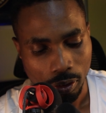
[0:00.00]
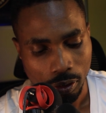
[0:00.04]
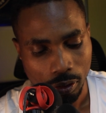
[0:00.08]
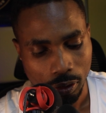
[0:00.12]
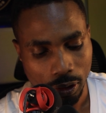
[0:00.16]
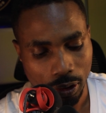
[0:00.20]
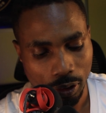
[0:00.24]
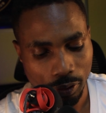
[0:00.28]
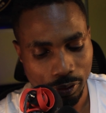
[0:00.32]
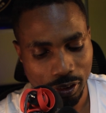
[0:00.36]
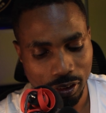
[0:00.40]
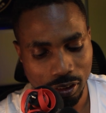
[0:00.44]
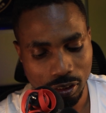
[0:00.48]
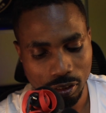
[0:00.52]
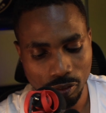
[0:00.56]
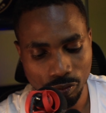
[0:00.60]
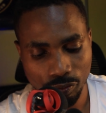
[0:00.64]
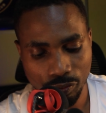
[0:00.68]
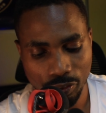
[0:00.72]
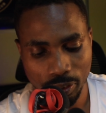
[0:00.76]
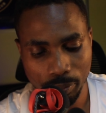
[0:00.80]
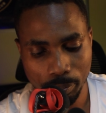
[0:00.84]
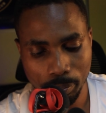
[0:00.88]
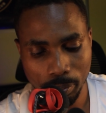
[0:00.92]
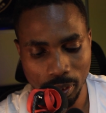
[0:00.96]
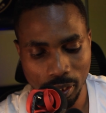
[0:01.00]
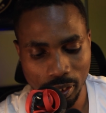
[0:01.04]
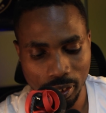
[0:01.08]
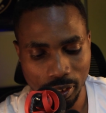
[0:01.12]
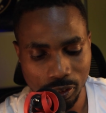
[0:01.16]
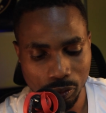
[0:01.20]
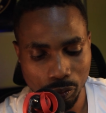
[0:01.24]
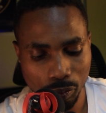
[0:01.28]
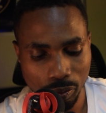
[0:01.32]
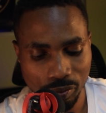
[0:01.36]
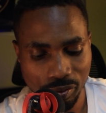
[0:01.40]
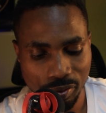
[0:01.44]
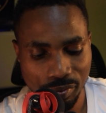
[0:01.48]
Chelsea is in fifth
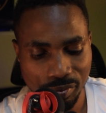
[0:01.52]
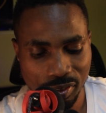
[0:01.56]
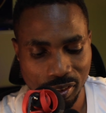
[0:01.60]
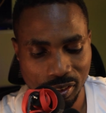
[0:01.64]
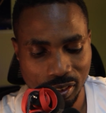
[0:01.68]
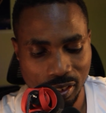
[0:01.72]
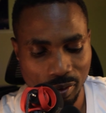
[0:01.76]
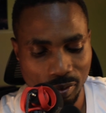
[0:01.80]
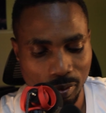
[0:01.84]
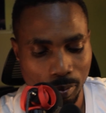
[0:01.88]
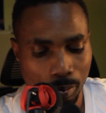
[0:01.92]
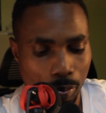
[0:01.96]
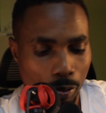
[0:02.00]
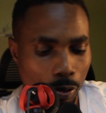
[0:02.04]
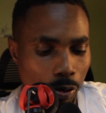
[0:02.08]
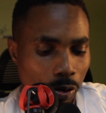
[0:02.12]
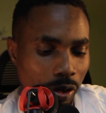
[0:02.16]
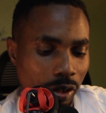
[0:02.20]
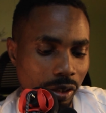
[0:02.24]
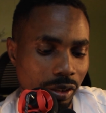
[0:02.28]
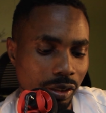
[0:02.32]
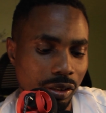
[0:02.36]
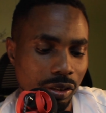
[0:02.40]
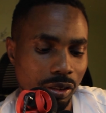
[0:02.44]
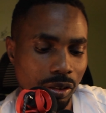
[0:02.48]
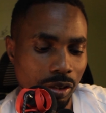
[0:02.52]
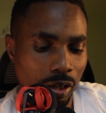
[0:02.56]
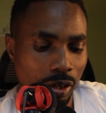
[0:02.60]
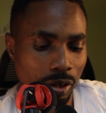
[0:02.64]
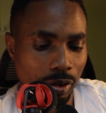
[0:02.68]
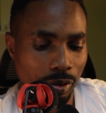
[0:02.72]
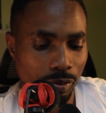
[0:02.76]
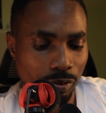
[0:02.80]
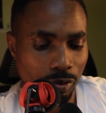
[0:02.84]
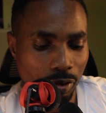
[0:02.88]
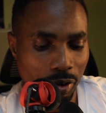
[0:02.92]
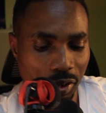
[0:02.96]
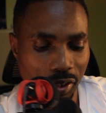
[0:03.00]
place with 57 points.
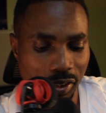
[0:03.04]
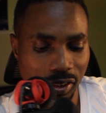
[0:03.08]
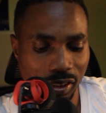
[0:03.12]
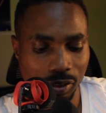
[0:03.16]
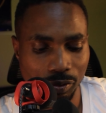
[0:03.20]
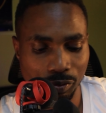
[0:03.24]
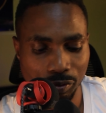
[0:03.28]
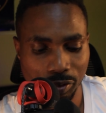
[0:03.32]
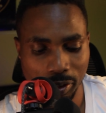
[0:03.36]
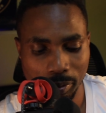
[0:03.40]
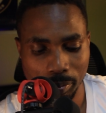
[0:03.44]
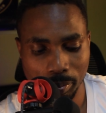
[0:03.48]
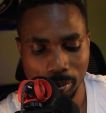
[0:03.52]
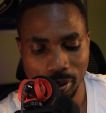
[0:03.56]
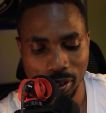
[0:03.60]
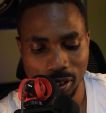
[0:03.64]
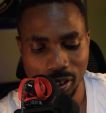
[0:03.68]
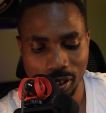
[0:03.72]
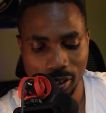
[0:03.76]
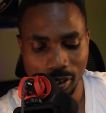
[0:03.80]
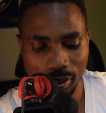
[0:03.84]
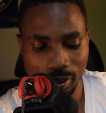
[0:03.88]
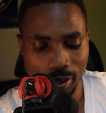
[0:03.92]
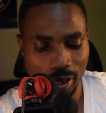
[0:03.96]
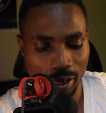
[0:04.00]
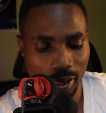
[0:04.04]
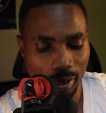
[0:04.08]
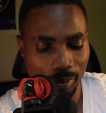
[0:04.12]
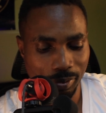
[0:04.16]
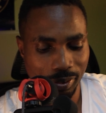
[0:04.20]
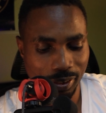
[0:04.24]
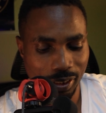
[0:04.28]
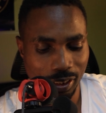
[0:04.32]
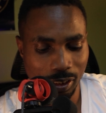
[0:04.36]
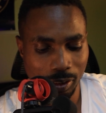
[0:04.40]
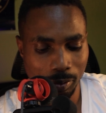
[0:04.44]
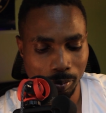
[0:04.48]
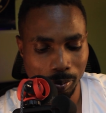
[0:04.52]
Nottingham Forest in fifth place,
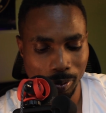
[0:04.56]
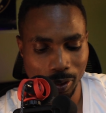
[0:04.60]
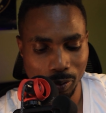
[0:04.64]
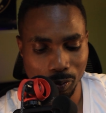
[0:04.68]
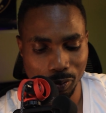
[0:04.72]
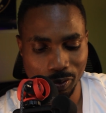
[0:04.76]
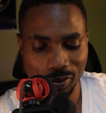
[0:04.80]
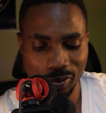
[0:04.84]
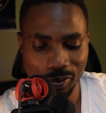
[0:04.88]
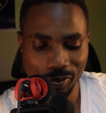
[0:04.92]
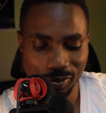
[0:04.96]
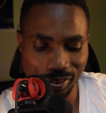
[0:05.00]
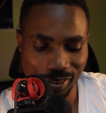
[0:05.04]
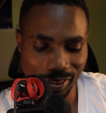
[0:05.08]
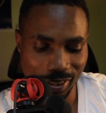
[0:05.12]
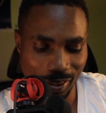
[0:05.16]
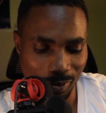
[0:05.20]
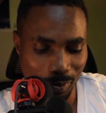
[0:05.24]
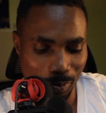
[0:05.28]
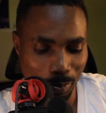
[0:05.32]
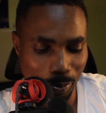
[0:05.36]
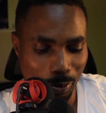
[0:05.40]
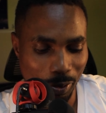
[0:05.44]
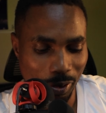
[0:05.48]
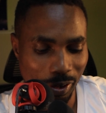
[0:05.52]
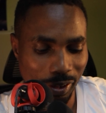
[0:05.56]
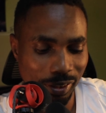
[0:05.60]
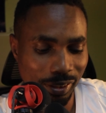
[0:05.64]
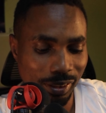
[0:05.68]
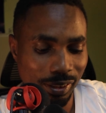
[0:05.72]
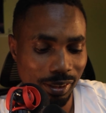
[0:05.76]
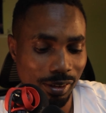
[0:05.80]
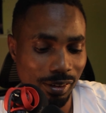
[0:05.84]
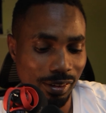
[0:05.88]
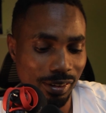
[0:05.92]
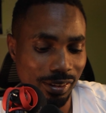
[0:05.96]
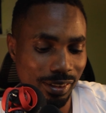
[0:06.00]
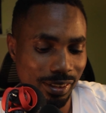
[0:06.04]
sixth place with 57 points.
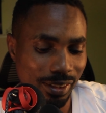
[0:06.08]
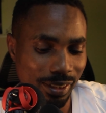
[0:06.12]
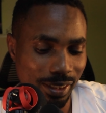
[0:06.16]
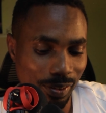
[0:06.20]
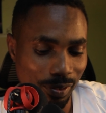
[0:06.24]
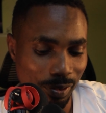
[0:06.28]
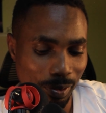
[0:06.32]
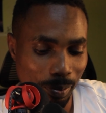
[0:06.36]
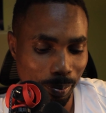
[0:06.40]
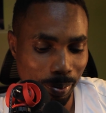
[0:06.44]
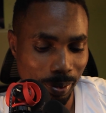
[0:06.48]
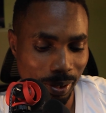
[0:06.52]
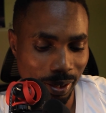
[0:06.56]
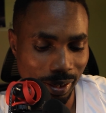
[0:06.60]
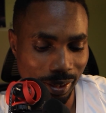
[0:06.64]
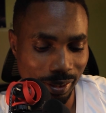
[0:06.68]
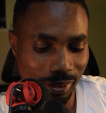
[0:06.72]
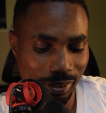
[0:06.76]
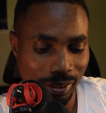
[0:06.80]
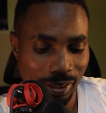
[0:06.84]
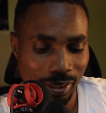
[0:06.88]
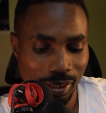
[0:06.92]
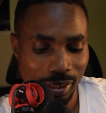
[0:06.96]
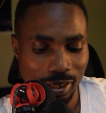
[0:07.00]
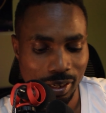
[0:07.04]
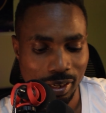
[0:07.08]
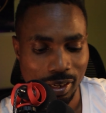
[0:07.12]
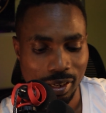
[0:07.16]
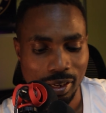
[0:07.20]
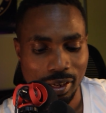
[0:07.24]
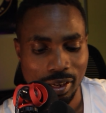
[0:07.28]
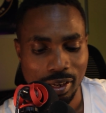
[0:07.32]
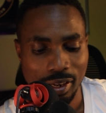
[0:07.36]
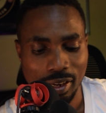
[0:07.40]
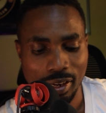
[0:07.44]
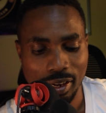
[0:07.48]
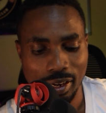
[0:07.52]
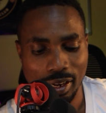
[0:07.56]
Seventh place,
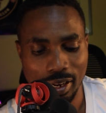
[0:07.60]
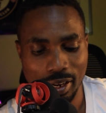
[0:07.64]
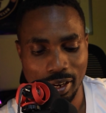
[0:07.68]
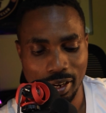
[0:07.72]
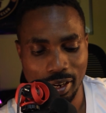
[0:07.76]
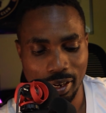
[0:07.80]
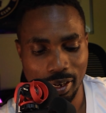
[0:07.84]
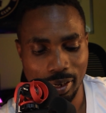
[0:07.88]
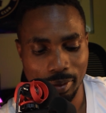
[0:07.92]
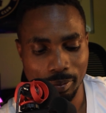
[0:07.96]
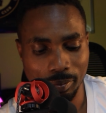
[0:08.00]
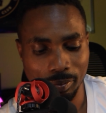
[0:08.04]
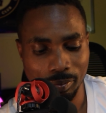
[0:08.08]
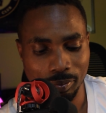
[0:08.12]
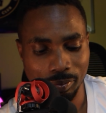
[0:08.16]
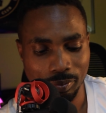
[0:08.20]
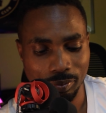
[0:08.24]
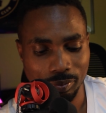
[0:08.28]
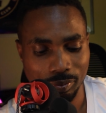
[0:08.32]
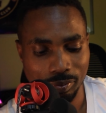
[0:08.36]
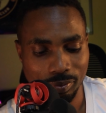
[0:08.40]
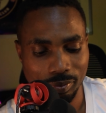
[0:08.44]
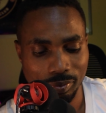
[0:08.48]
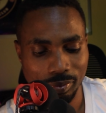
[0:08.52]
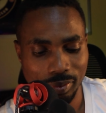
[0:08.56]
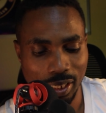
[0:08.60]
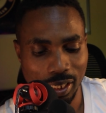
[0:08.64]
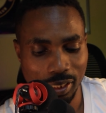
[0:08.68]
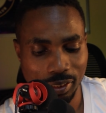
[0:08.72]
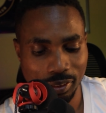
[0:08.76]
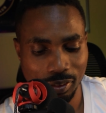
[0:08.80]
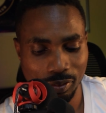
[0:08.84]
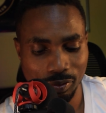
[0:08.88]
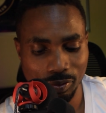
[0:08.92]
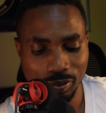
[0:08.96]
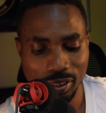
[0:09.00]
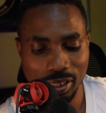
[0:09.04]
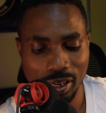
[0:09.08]
Aston
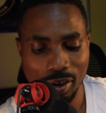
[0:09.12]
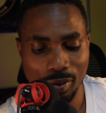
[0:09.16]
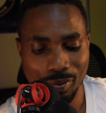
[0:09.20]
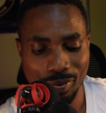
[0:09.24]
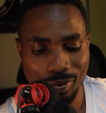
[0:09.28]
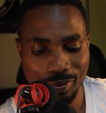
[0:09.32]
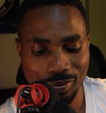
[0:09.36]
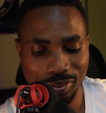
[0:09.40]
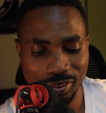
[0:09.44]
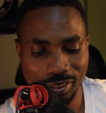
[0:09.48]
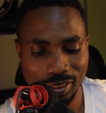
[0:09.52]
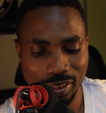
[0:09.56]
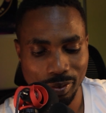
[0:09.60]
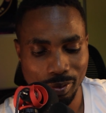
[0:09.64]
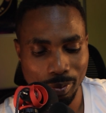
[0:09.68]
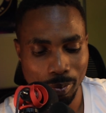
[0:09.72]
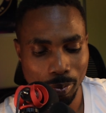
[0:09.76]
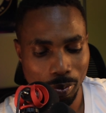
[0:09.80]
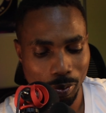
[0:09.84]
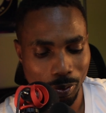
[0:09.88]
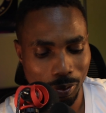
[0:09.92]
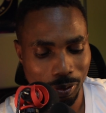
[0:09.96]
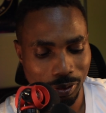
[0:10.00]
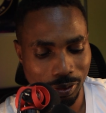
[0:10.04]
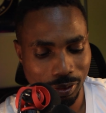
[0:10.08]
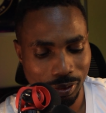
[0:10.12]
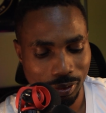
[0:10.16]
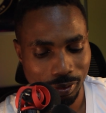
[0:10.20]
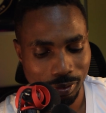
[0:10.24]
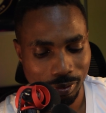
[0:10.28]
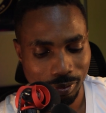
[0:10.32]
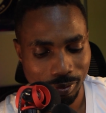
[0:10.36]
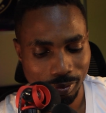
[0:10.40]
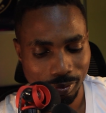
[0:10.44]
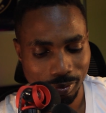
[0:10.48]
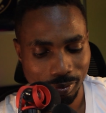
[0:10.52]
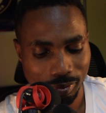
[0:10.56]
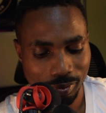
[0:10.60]
Villa with 57 points,
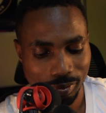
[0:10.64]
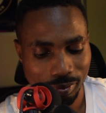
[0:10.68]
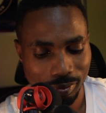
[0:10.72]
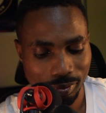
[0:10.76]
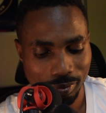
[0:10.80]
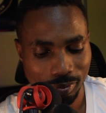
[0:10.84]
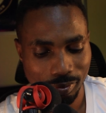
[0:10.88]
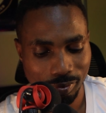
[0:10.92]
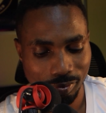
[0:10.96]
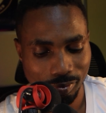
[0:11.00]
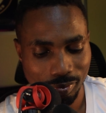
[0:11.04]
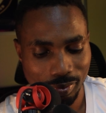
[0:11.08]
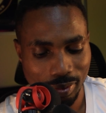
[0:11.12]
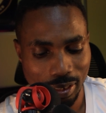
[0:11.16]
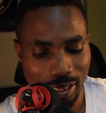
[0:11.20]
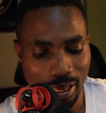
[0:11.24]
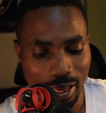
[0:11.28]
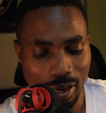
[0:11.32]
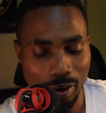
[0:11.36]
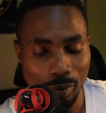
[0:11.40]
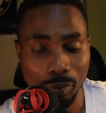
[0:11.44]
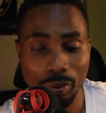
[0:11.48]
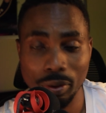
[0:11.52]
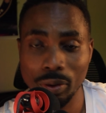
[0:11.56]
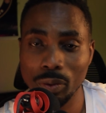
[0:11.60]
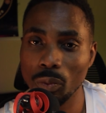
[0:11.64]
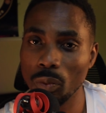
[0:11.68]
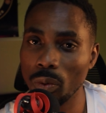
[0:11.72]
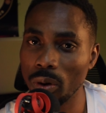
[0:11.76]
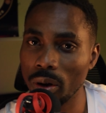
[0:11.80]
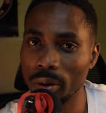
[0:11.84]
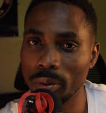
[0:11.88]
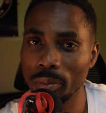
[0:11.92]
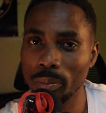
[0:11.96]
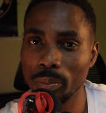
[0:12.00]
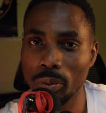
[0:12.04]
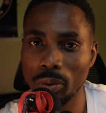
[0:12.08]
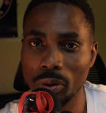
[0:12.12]
and we
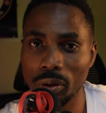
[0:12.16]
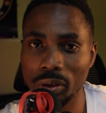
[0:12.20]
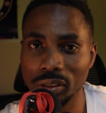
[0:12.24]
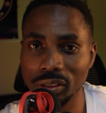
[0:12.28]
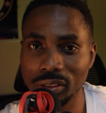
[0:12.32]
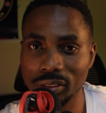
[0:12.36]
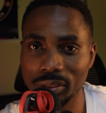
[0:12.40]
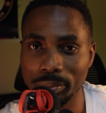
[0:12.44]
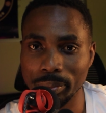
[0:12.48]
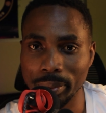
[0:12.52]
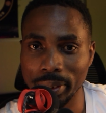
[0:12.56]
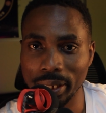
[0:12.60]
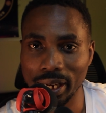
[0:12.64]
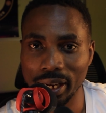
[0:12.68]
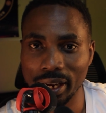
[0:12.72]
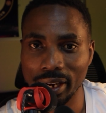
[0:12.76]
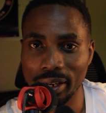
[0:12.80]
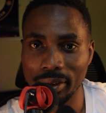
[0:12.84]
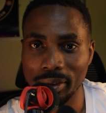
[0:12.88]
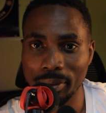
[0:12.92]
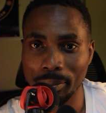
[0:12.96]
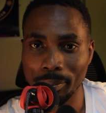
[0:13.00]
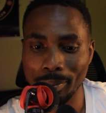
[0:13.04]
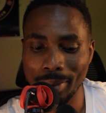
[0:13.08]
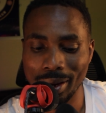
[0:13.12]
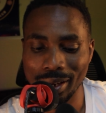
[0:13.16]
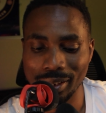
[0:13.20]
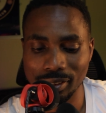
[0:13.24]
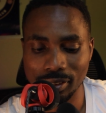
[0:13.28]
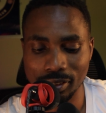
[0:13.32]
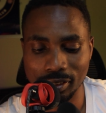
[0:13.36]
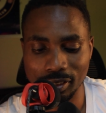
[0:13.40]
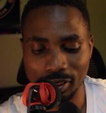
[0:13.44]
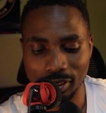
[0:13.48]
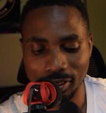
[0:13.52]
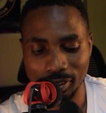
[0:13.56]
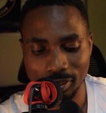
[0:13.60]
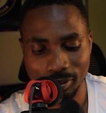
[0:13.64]
1 point behind Man
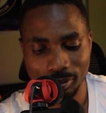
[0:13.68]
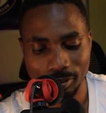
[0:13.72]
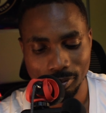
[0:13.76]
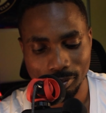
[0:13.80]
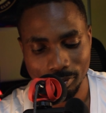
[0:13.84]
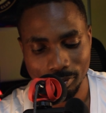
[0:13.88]
City.